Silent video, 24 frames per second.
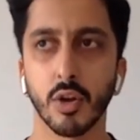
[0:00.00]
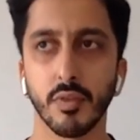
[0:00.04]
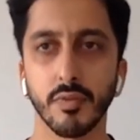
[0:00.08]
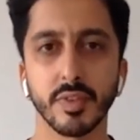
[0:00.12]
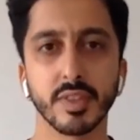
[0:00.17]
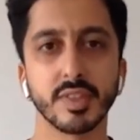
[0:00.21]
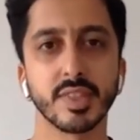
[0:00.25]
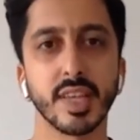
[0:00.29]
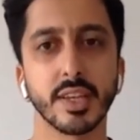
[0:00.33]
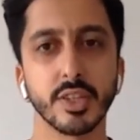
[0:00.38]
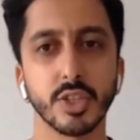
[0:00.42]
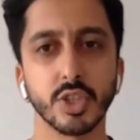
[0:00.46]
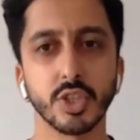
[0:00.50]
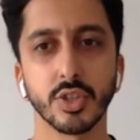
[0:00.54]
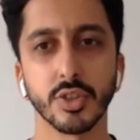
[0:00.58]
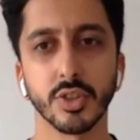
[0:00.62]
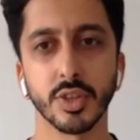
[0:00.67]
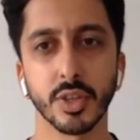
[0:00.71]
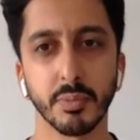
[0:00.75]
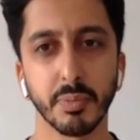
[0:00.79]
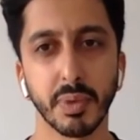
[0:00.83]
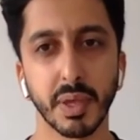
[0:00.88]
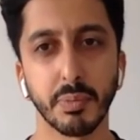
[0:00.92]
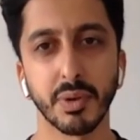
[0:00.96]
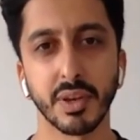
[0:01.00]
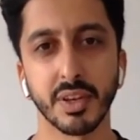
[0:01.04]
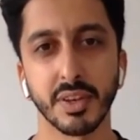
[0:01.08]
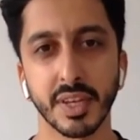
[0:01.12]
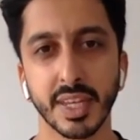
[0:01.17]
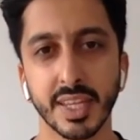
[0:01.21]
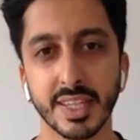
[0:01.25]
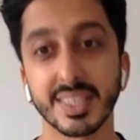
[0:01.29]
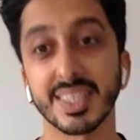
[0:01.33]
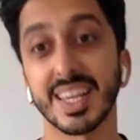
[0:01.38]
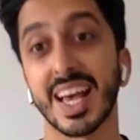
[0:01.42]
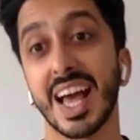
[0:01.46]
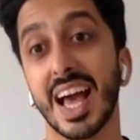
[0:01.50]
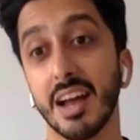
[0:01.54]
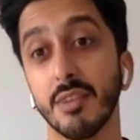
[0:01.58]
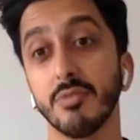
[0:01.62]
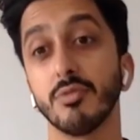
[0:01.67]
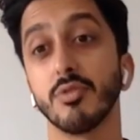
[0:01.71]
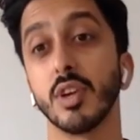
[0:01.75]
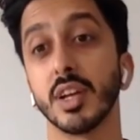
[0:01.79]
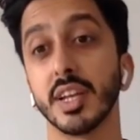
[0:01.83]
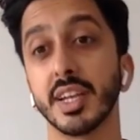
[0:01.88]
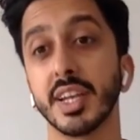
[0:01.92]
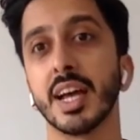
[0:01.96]
conversation that people need to
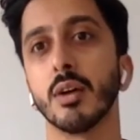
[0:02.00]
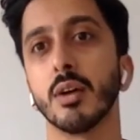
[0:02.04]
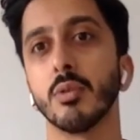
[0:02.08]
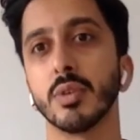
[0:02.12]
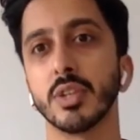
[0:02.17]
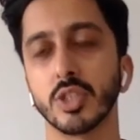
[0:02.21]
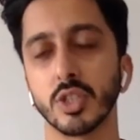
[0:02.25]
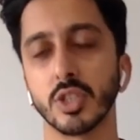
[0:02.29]
have right now,